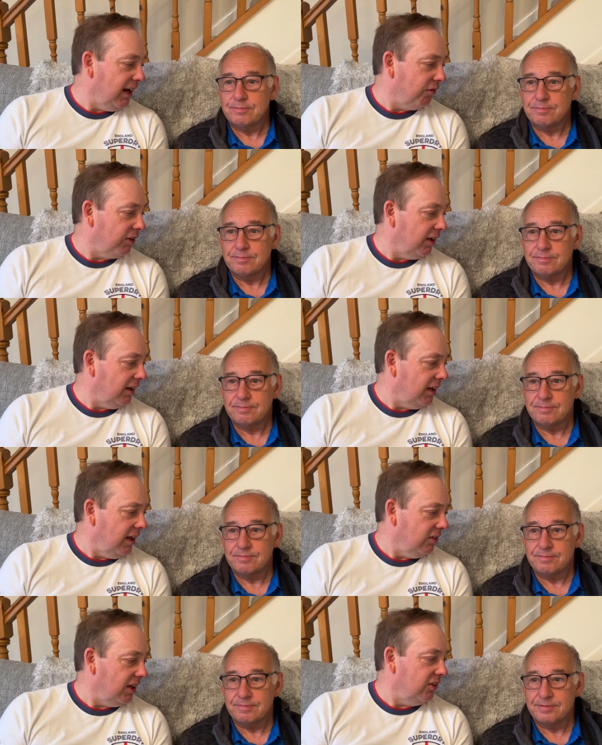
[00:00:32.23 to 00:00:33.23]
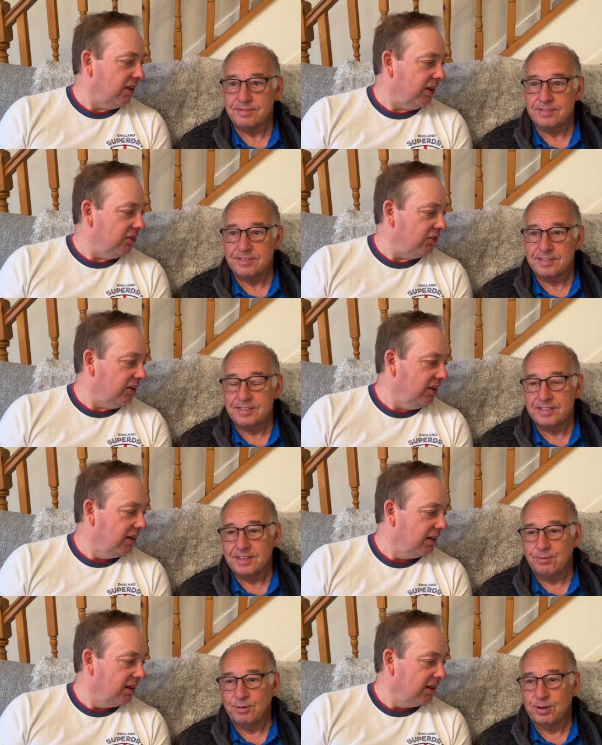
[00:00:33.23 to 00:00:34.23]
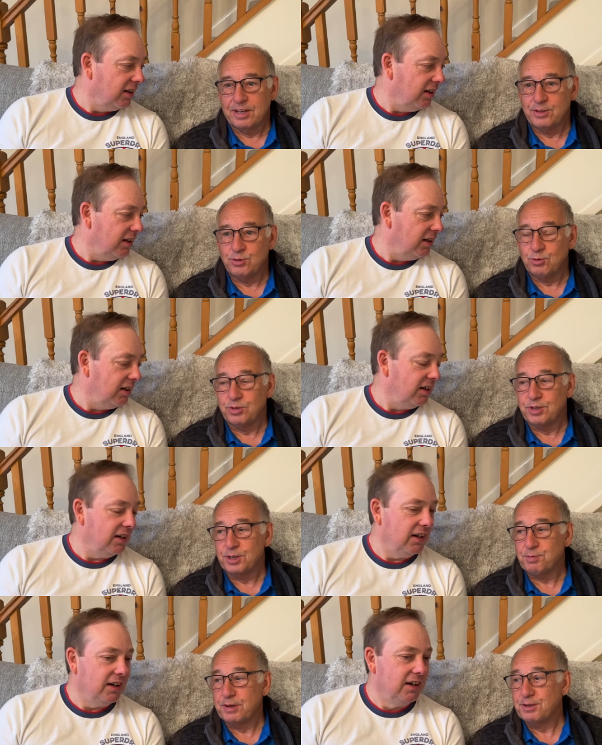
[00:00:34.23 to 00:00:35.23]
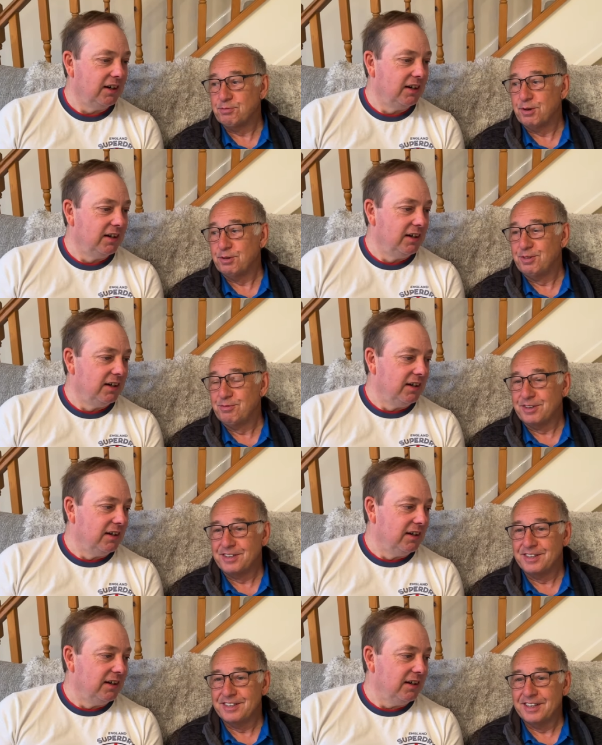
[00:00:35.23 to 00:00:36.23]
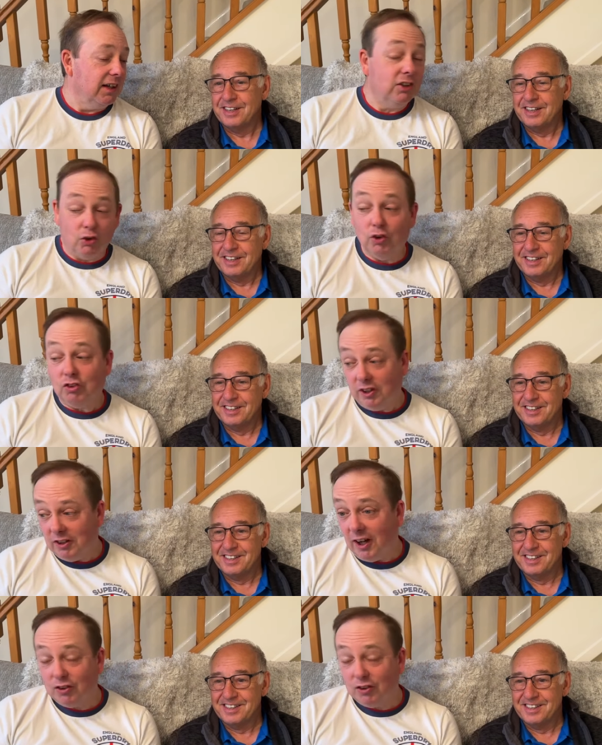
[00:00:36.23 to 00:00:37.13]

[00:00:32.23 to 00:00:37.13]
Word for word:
Speaker 1: after that then? Sensation?
Speaker 2: Well, exhausted, I suppose, is one it? Exhausted, yeah, that's